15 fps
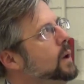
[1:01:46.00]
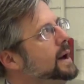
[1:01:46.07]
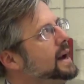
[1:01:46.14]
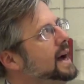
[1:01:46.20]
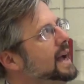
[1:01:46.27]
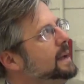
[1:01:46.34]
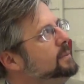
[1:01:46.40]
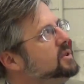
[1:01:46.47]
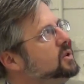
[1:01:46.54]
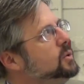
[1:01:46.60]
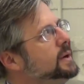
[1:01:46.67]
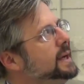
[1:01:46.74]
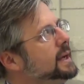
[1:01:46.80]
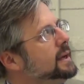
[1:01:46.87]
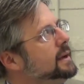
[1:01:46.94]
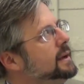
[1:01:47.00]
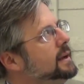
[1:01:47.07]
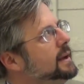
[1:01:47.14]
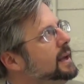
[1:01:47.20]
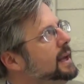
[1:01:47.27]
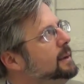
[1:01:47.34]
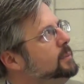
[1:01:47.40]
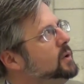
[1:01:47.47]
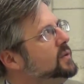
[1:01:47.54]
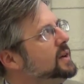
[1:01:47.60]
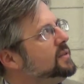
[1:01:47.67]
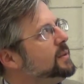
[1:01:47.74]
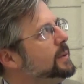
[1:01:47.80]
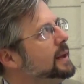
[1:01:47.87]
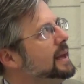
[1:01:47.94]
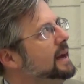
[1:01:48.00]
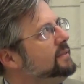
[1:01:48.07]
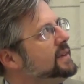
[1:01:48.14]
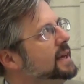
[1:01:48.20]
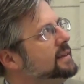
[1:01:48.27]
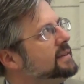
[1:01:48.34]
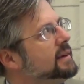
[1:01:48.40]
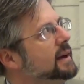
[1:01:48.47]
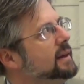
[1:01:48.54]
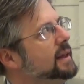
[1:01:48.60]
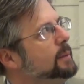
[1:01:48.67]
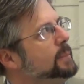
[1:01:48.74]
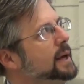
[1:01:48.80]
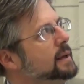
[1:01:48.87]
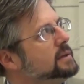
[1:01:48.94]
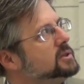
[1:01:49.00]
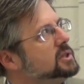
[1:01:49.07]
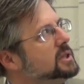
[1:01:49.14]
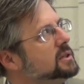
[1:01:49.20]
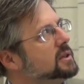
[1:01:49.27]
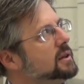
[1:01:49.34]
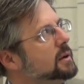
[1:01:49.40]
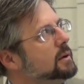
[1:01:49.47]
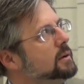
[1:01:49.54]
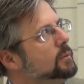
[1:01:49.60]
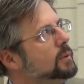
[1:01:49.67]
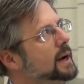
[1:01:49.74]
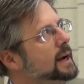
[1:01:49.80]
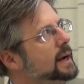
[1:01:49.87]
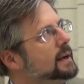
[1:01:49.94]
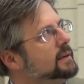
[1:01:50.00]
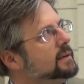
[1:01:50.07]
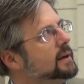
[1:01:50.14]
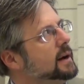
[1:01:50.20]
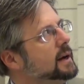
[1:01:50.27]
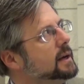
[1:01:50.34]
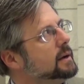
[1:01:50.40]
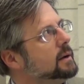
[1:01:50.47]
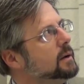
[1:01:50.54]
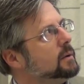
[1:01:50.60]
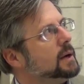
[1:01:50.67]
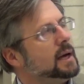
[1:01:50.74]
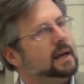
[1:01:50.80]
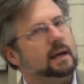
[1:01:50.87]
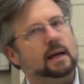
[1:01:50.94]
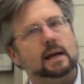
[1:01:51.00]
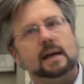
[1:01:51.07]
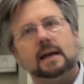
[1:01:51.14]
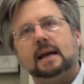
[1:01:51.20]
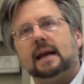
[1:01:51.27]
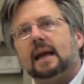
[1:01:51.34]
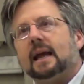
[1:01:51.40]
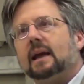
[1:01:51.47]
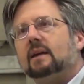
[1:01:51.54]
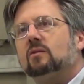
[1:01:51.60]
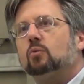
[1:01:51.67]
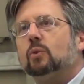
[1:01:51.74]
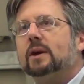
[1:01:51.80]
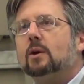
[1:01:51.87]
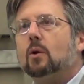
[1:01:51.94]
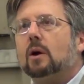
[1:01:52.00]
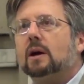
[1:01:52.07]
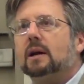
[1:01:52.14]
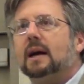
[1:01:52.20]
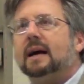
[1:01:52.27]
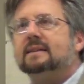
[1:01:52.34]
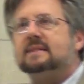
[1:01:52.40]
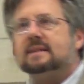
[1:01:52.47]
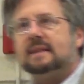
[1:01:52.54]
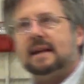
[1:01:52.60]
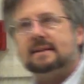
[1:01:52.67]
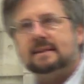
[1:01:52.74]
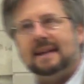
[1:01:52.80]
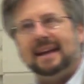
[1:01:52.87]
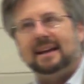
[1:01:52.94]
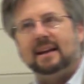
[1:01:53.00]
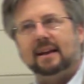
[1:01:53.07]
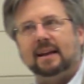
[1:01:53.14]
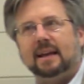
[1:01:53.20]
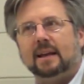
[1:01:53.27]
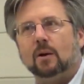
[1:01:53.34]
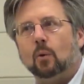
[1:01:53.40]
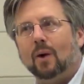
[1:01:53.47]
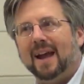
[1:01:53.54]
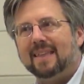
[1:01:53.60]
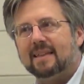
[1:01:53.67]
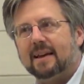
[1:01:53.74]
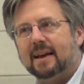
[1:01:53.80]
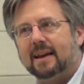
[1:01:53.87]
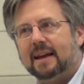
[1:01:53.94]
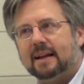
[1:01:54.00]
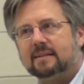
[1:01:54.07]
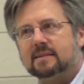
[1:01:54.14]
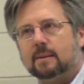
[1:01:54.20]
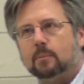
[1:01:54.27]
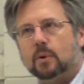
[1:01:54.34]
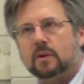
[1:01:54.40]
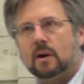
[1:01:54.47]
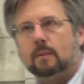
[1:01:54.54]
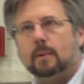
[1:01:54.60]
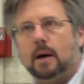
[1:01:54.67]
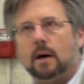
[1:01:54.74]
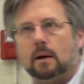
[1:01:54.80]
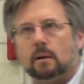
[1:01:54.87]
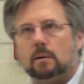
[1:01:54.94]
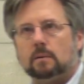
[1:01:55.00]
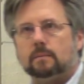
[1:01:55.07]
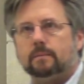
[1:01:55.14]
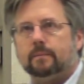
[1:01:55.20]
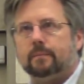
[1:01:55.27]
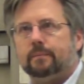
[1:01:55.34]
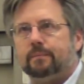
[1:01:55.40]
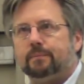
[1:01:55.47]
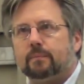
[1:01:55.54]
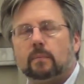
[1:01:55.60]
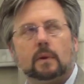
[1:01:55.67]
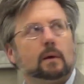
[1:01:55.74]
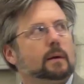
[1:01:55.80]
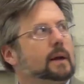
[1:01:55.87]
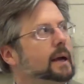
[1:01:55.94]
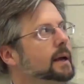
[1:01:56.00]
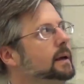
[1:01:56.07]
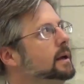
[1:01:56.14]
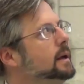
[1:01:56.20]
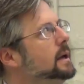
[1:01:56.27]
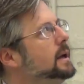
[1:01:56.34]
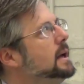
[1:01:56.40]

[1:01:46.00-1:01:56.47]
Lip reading: What I am doing in moving from the left-hand side of that balance sheet to the right-hand side, okay, is reorganizing that data in a way that connects up with our model. Okay?